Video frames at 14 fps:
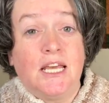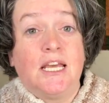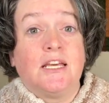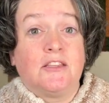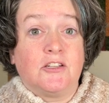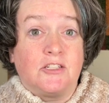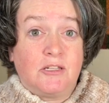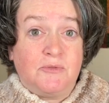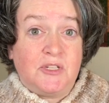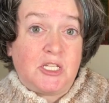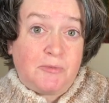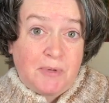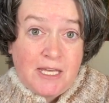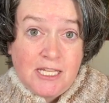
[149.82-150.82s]
There's going to be
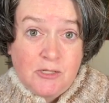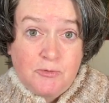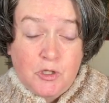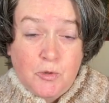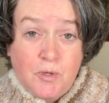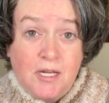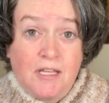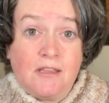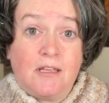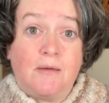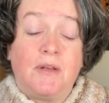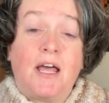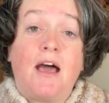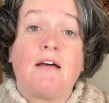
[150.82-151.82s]
space between
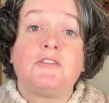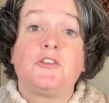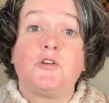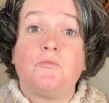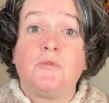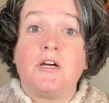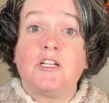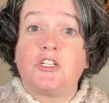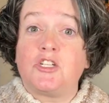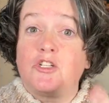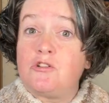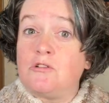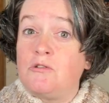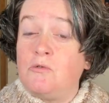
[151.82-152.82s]
them, not so
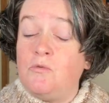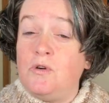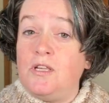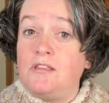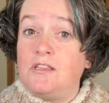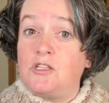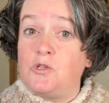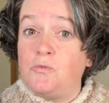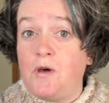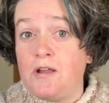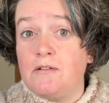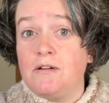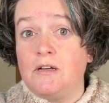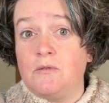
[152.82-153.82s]
much with the
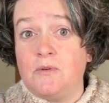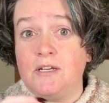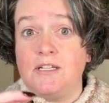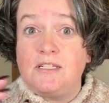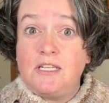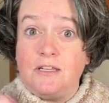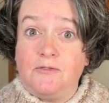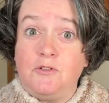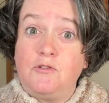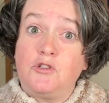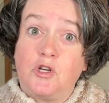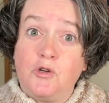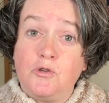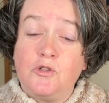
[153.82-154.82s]
sweater. It was if you
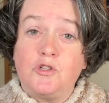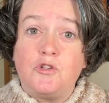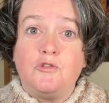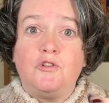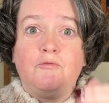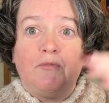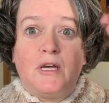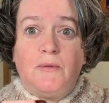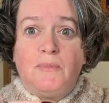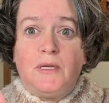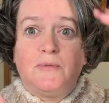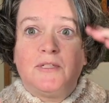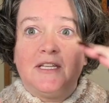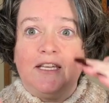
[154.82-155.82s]
chose to, you might be
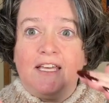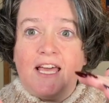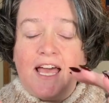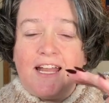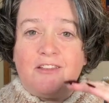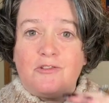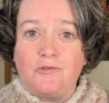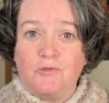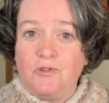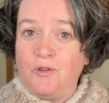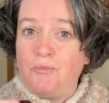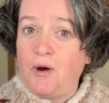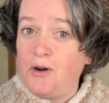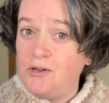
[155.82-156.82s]
able to get through the
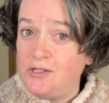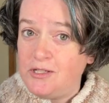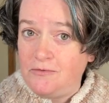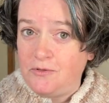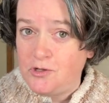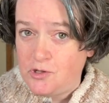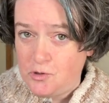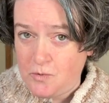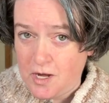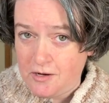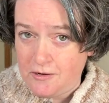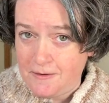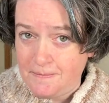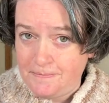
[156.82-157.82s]
parts of your
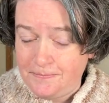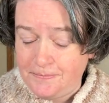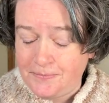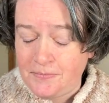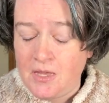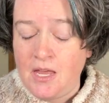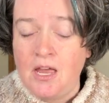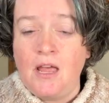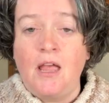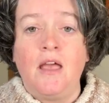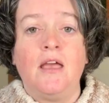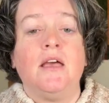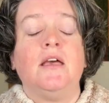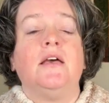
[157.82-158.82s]
sweater.
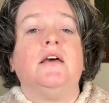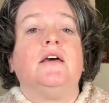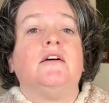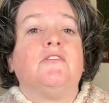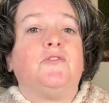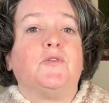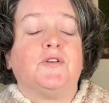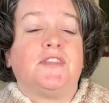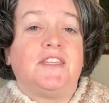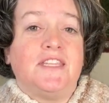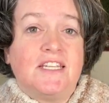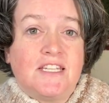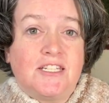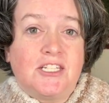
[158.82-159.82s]
For
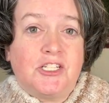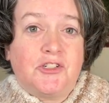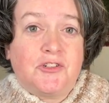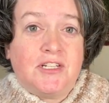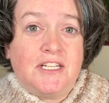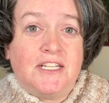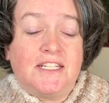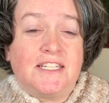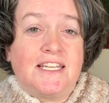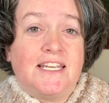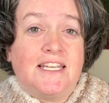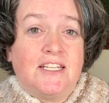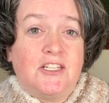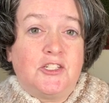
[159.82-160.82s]
this series,
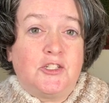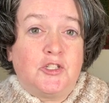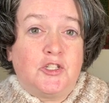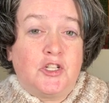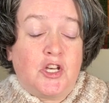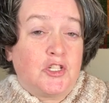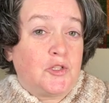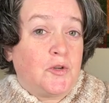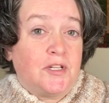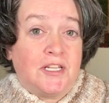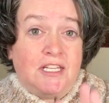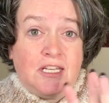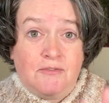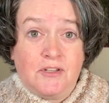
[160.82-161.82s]
it is just going to
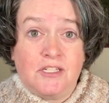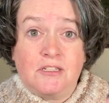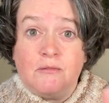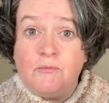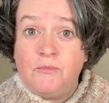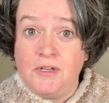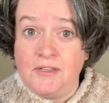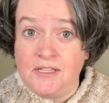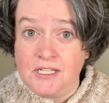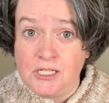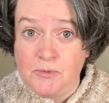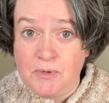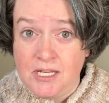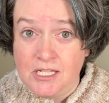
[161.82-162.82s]
give us some breathing
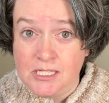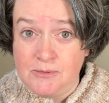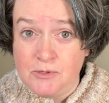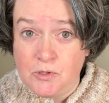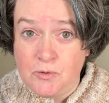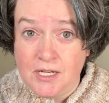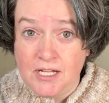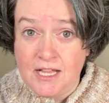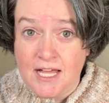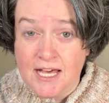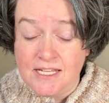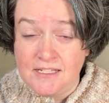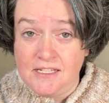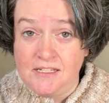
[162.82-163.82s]
space between
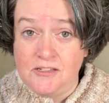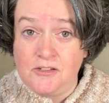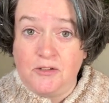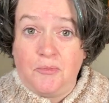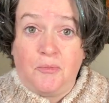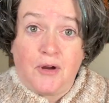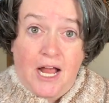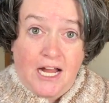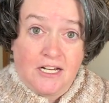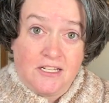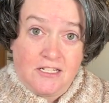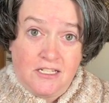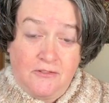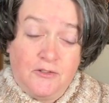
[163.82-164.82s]
classes to
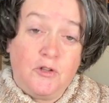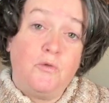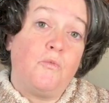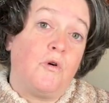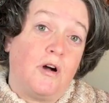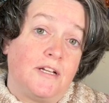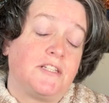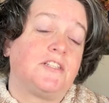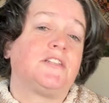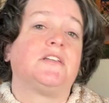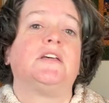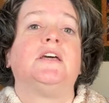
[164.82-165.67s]
practice if you want.